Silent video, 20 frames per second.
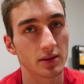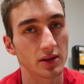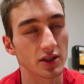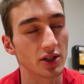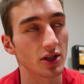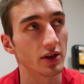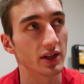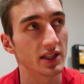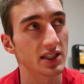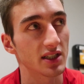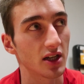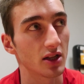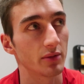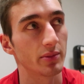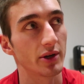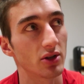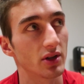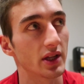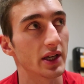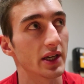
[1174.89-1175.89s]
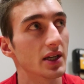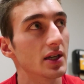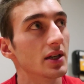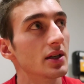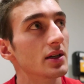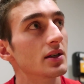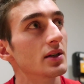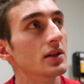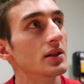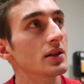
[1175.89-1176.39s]
You know, it's all about like
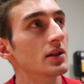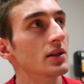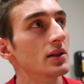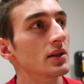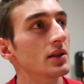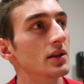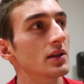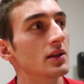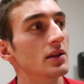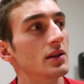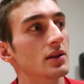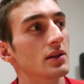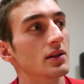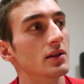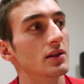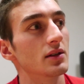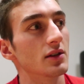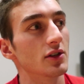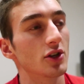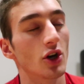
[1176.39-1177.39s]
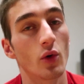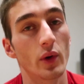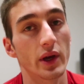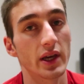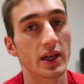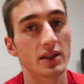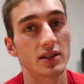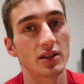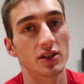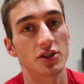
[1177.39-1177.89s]

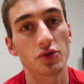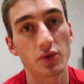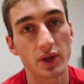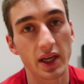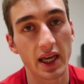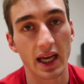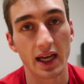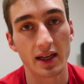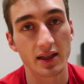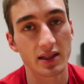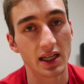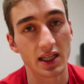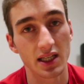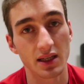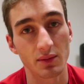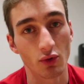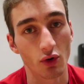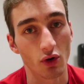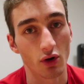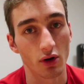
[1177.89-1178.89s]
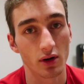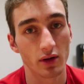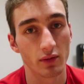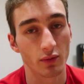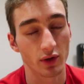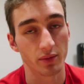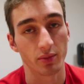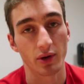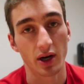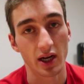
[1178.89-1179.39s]
going until you can't anymore
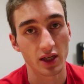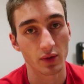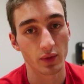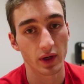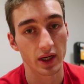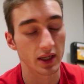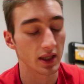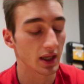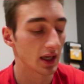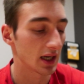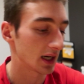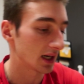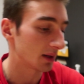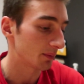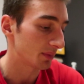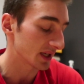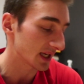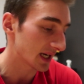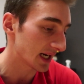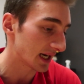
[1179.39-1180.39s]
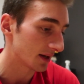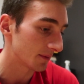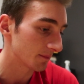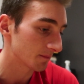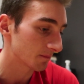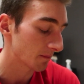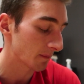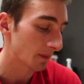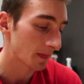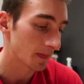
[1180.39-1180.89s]
with body weight. But
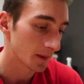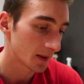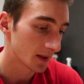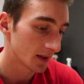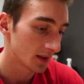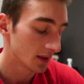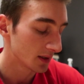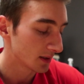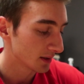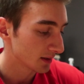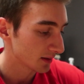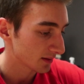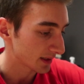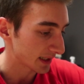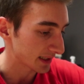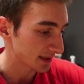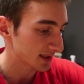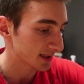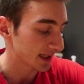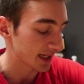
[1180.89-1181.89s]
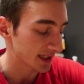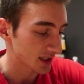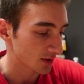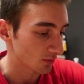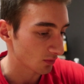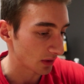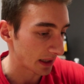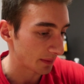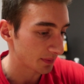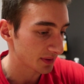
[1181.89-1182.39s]
yeah, that's sets
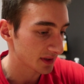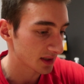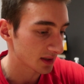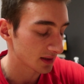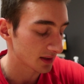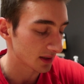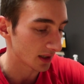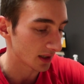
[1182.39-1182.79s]
and reps.